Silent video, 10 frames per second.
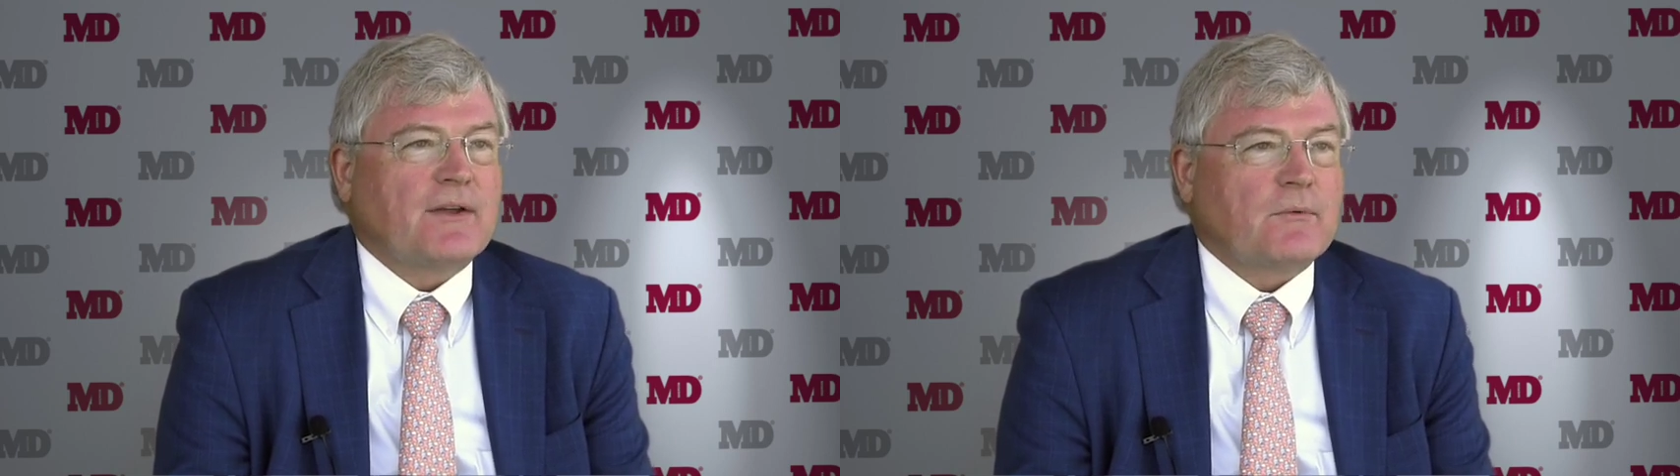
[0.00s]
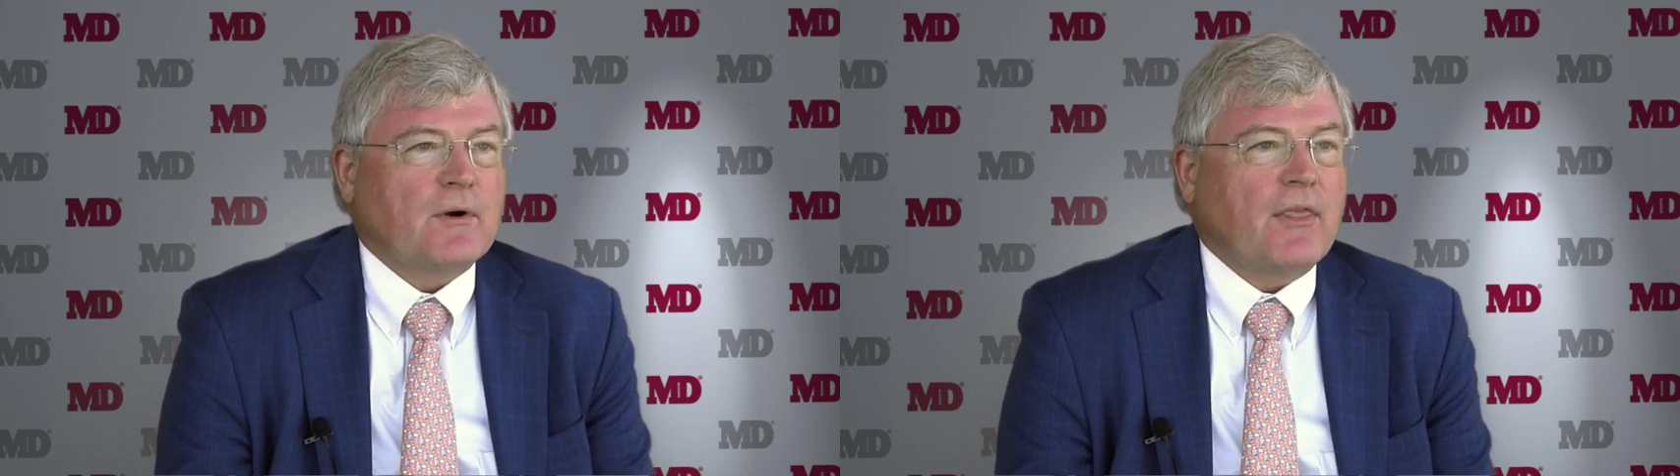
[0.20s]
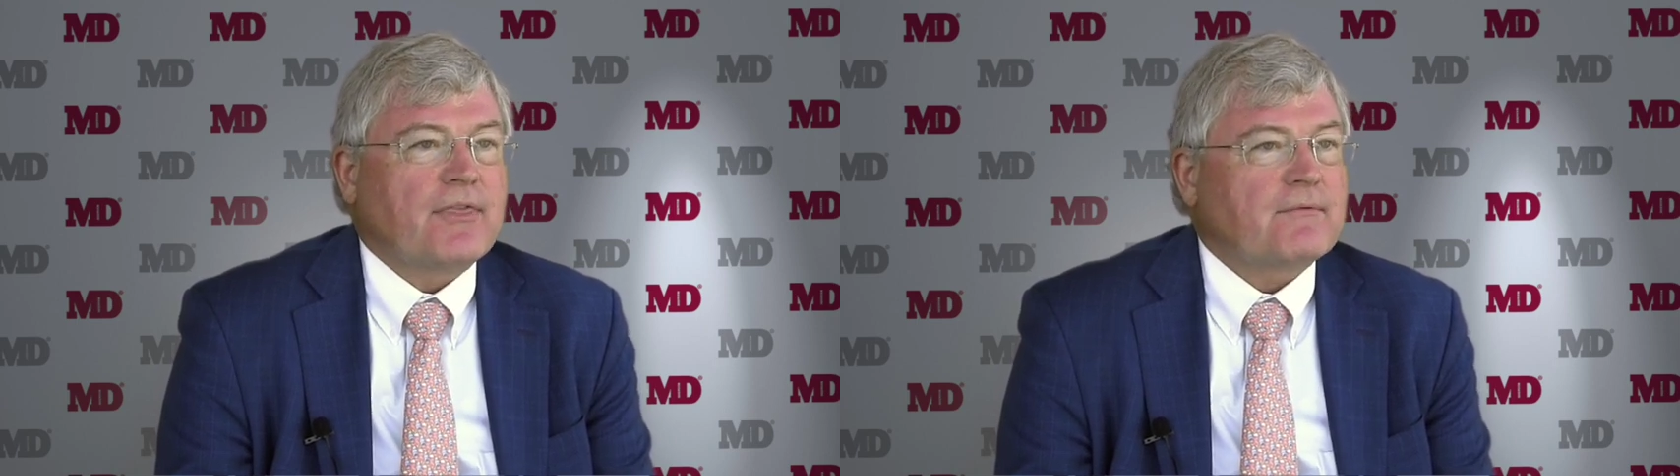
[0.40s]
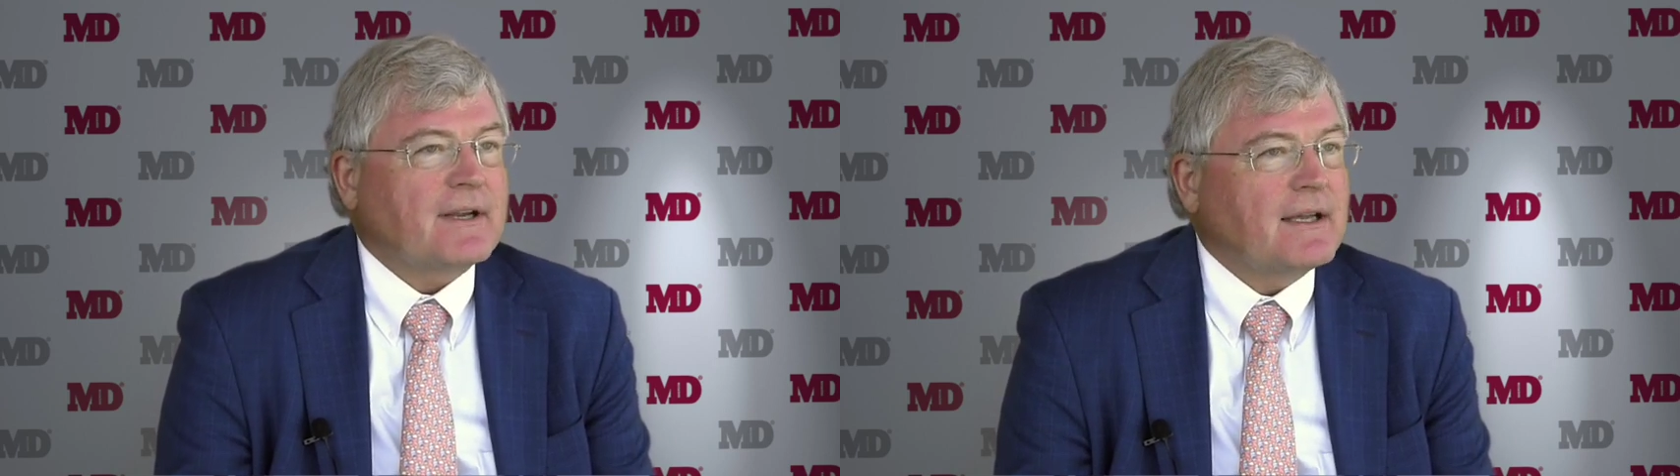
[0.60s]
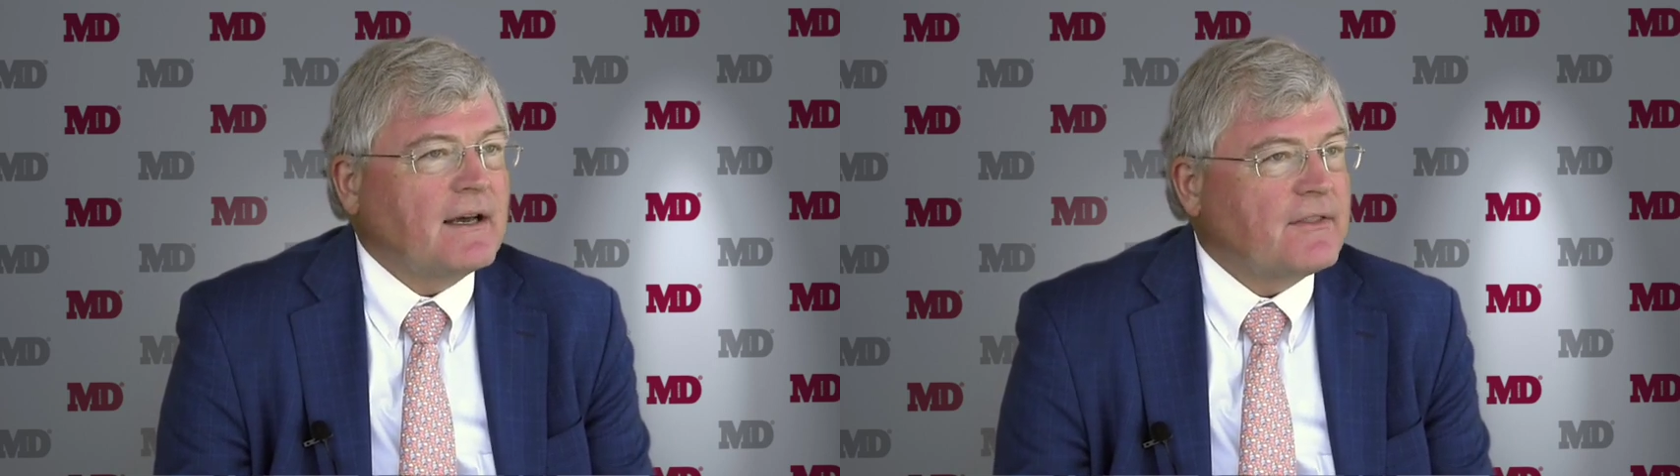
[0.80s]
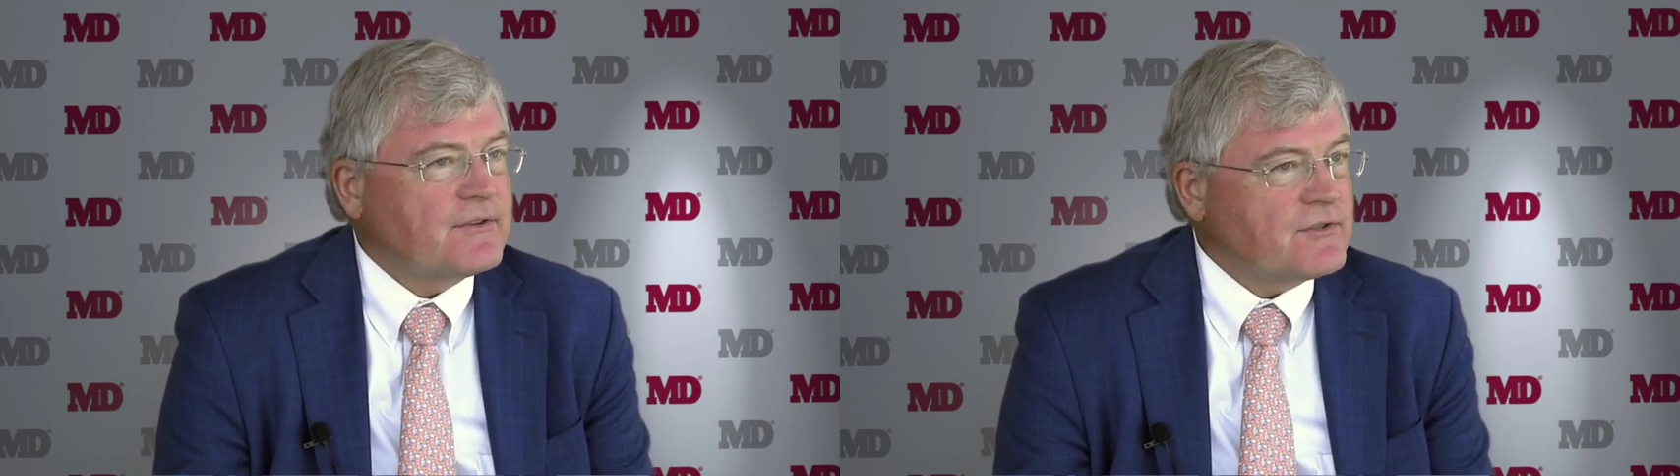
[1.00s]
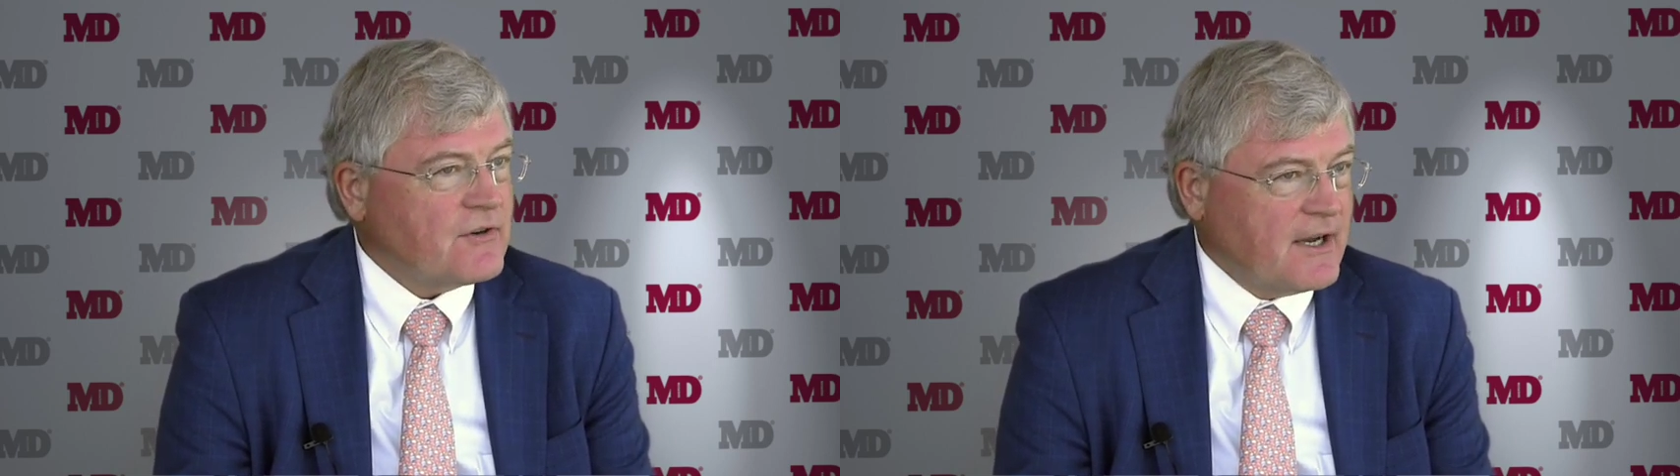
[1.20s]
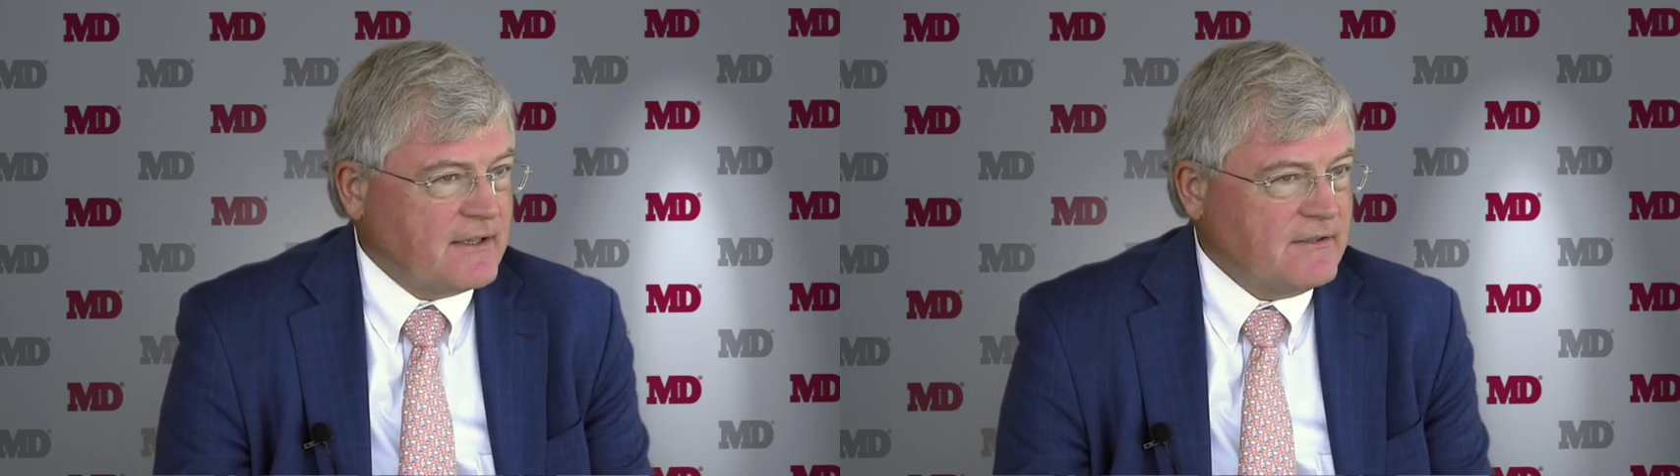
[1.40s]
there were three other
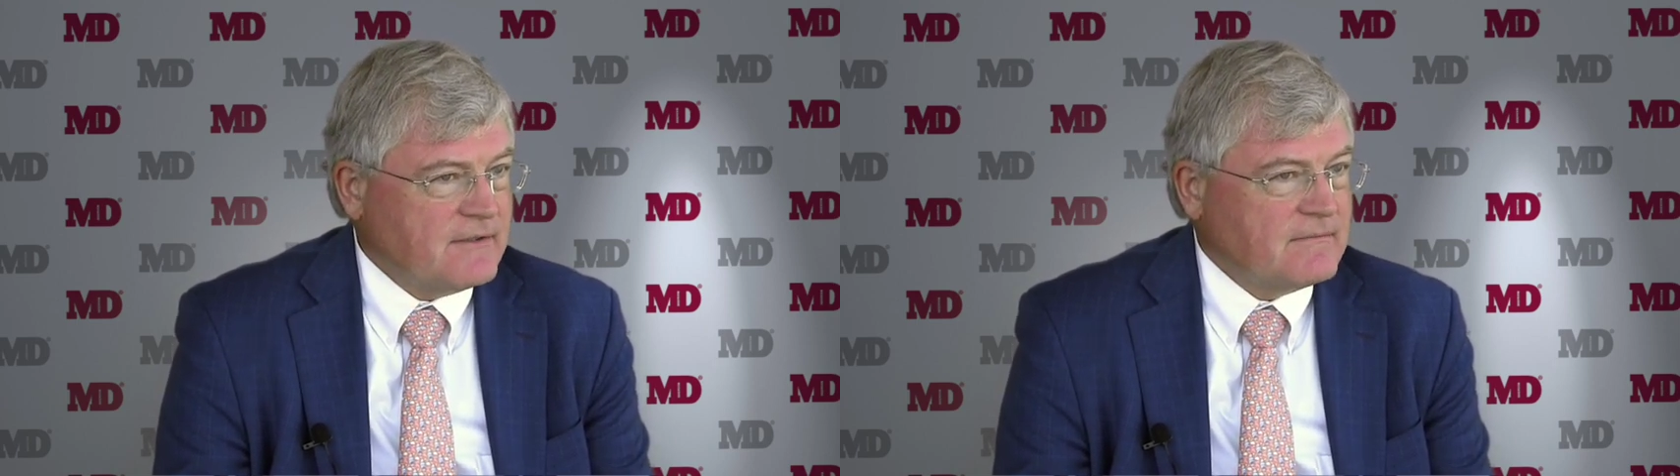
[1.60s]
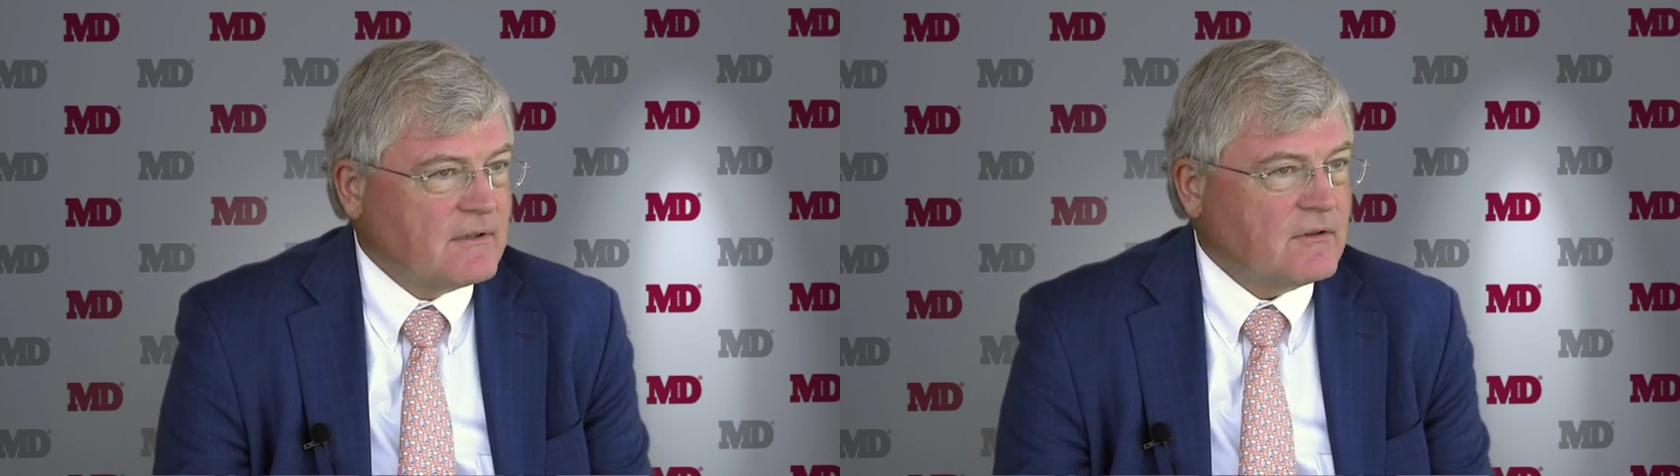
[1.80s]
trials